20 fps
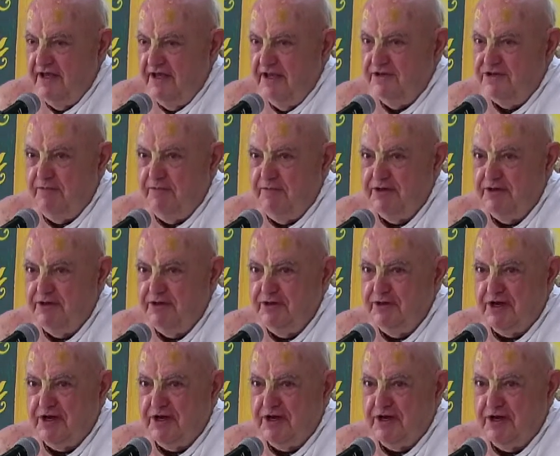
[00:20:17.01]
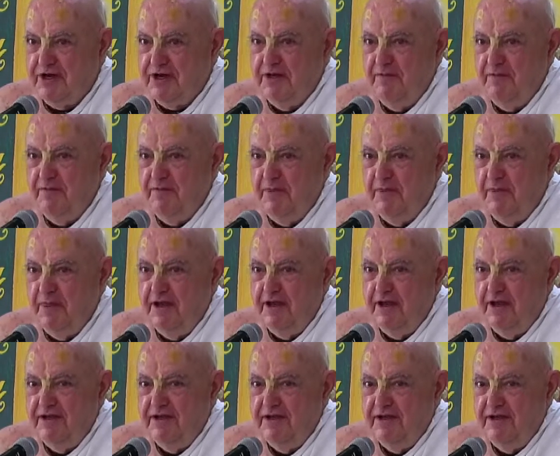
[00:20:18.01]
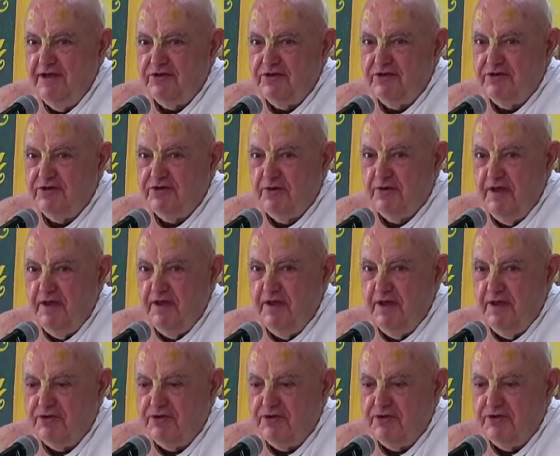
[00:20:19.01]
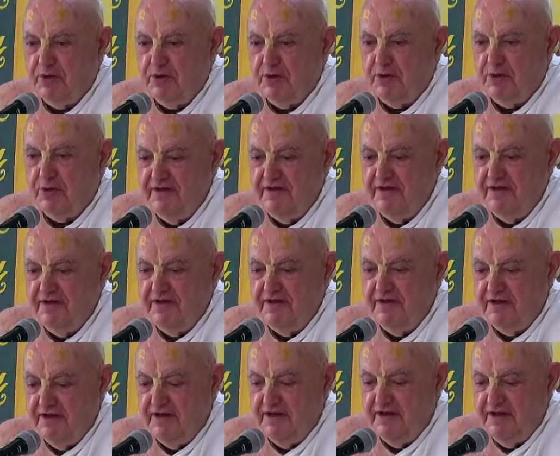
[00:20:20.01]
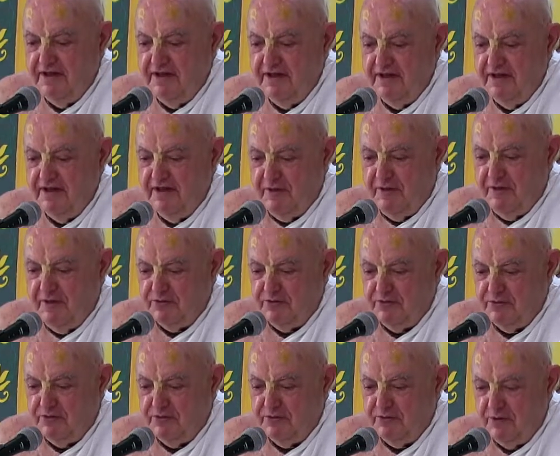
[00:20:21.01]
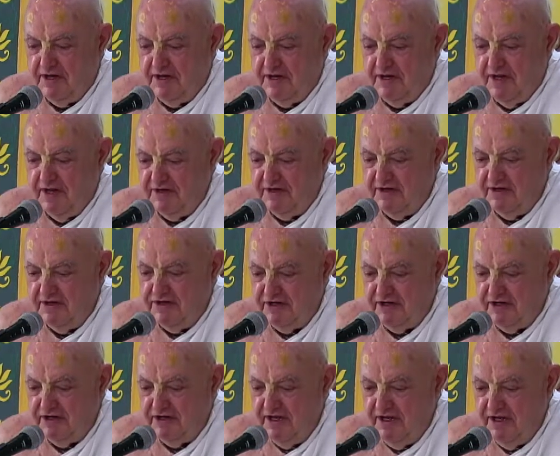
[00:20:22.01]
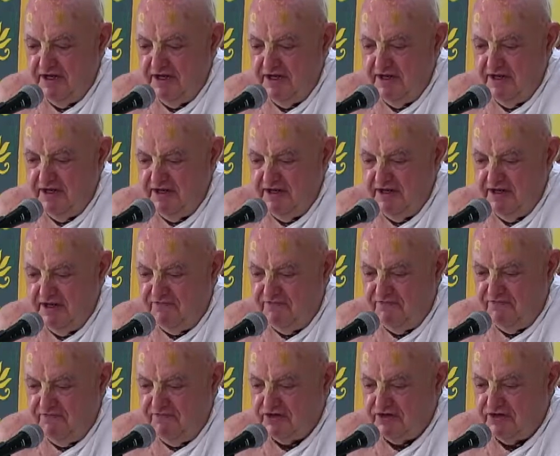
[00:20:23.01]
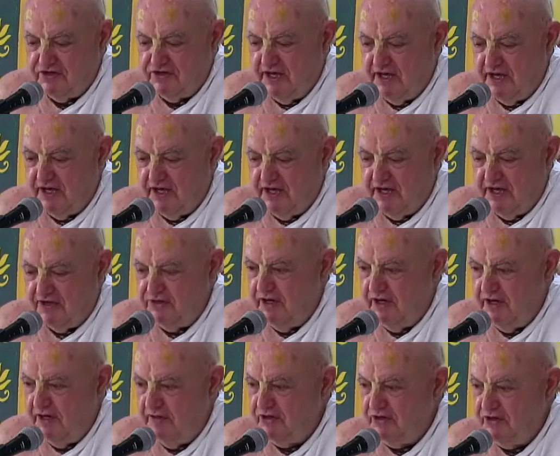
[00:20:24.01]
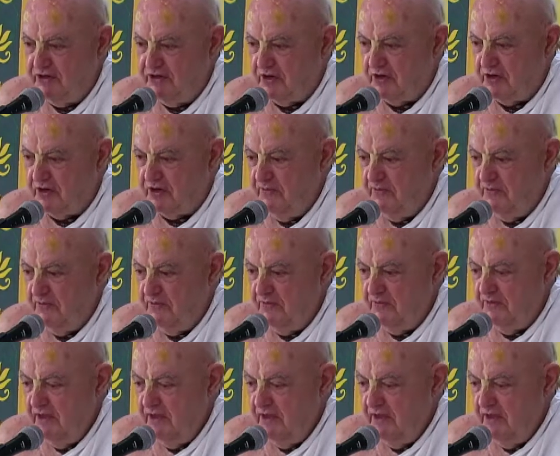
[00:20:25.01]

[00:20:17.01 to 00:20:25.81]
His name was in the book. So there's a book of people who are hellish and envious, and they got their names in the book.